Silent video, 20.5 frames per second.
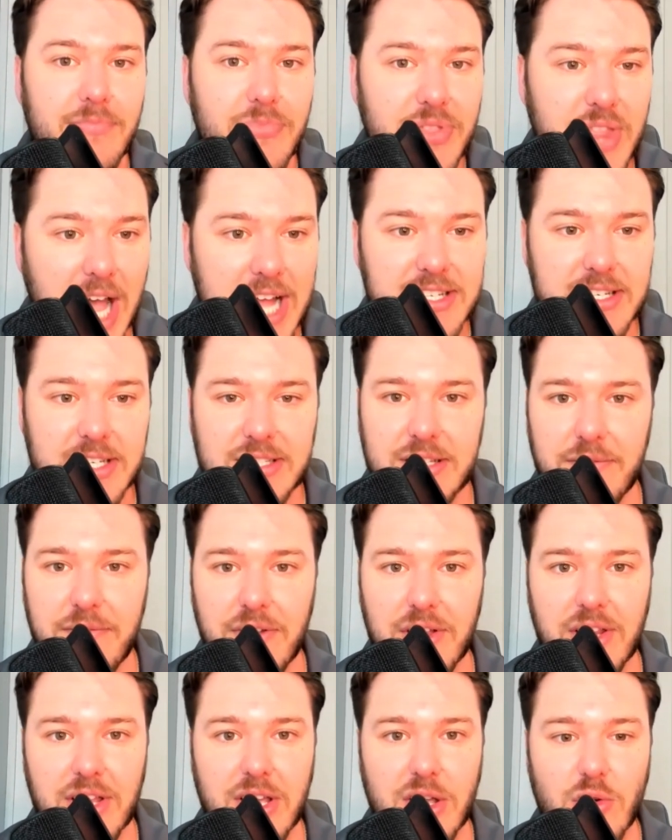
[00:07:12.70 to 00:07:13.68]
That doesn't
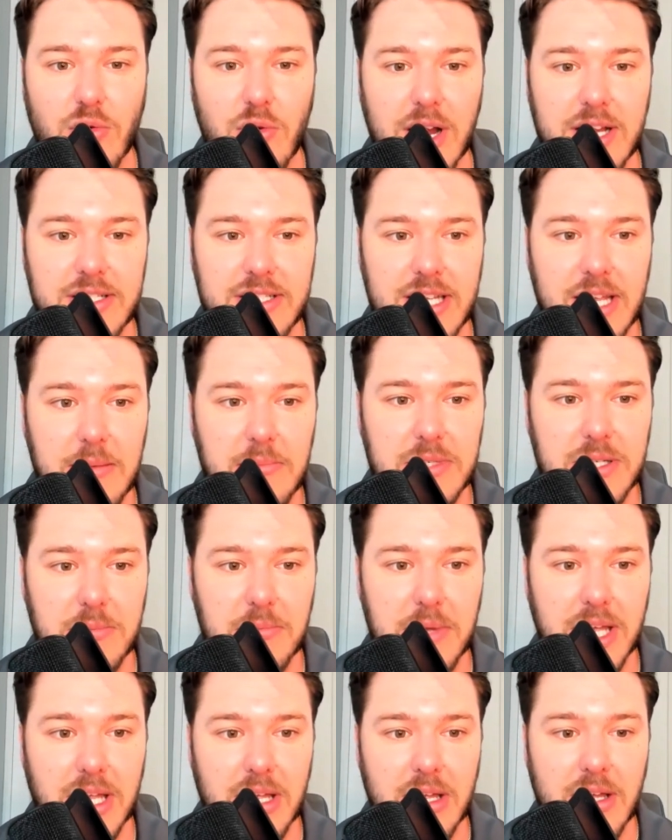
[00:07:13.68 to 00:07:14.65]
feel like a great team to
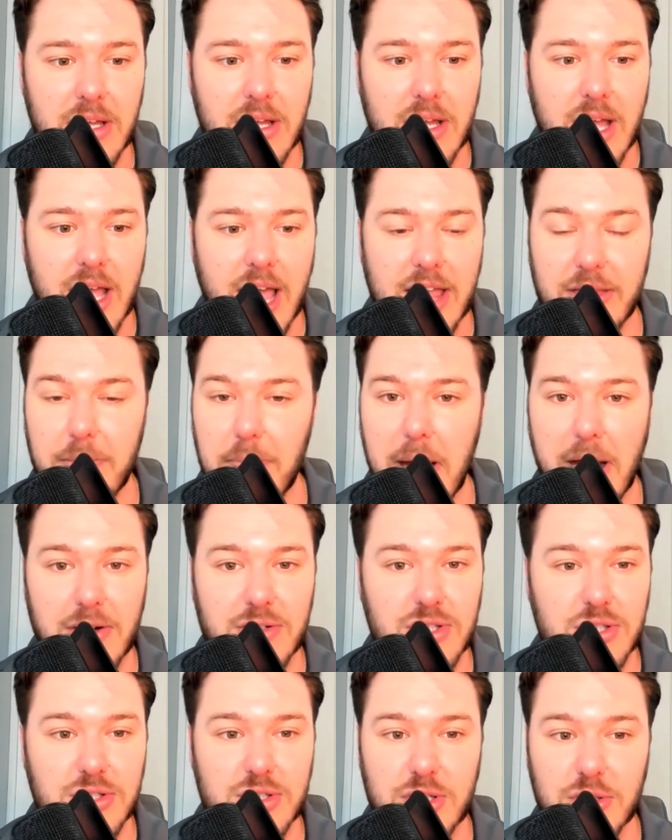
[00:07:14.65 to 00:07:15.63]
me. And the
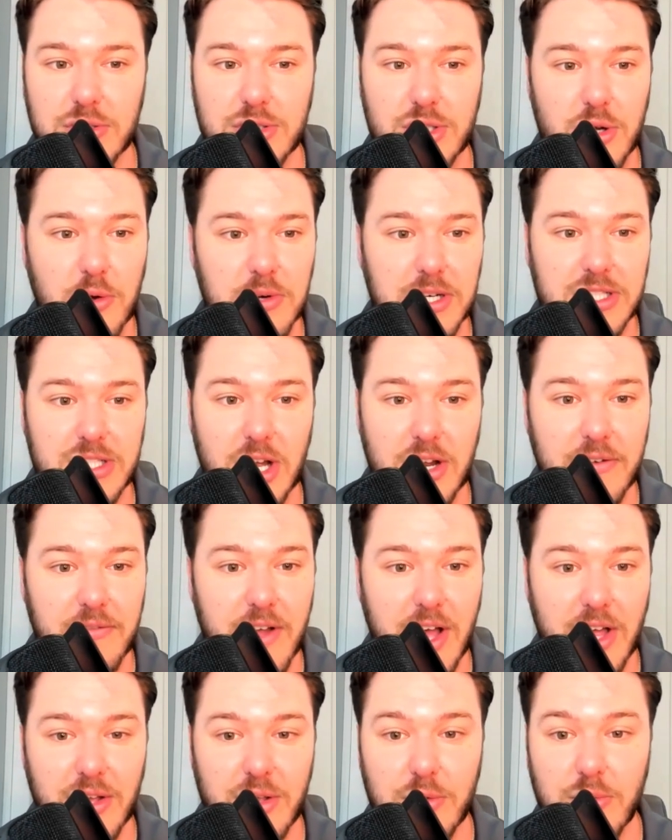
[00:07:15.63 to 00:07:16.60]
Pirates are still showing a ton of
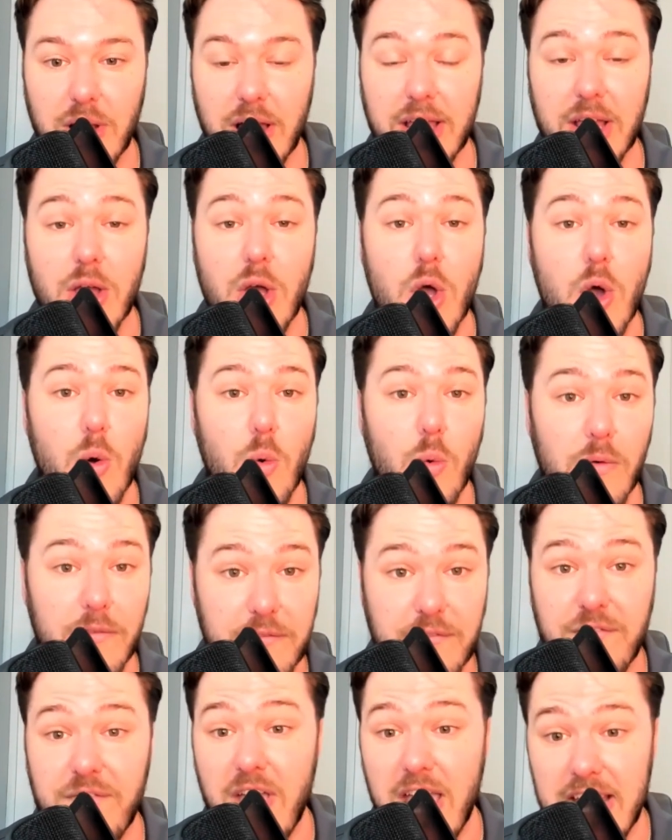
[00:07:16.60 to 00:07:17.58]
value. Like,
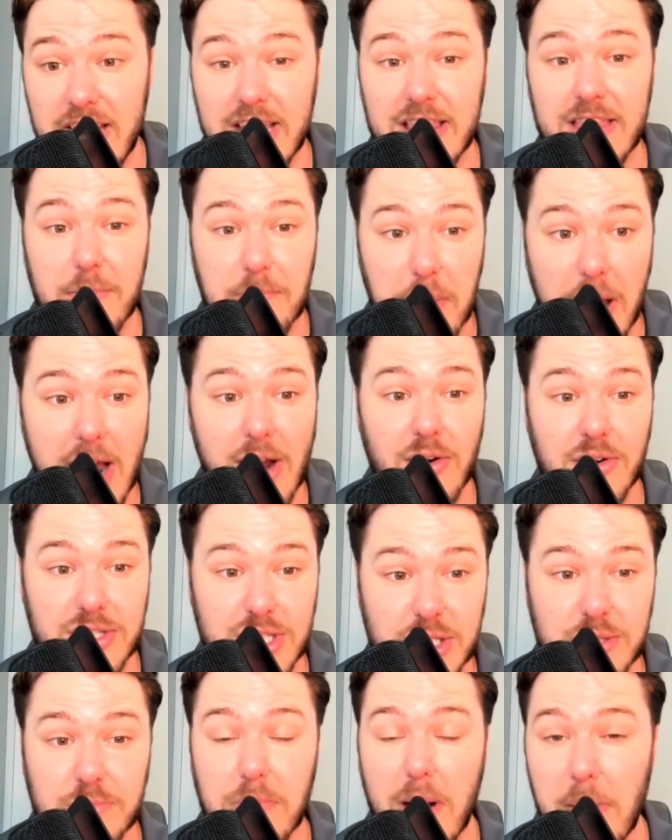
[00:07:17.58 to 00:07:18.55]
fading the
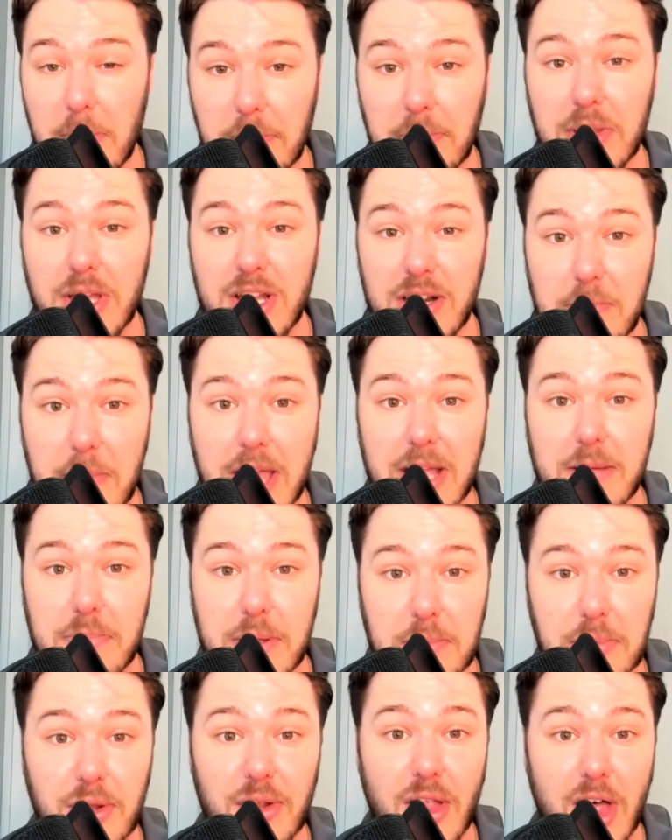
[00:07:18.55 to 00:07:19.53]
Pirates is probably going to make
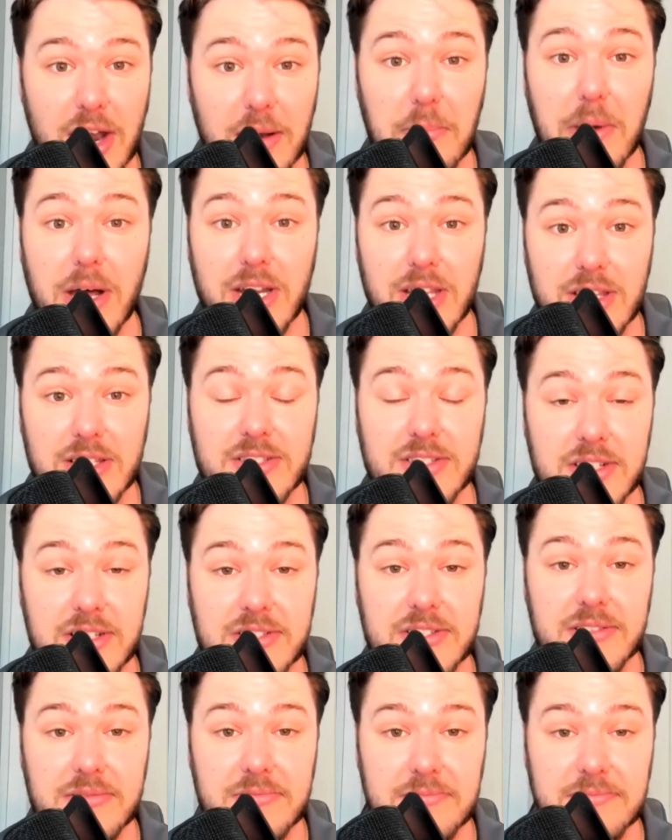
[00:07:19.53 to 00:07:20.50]
people a lot of money this
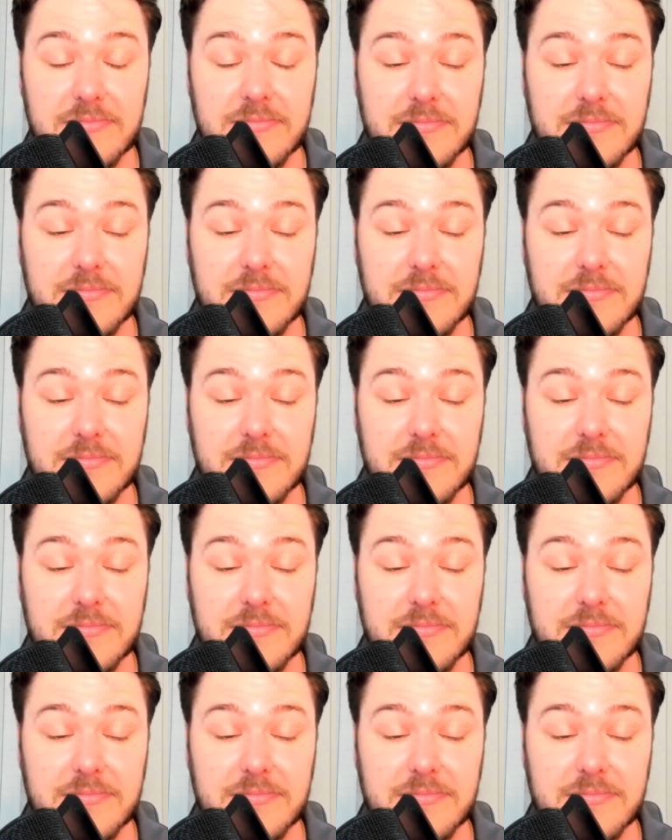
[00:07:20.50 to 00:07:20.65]
season.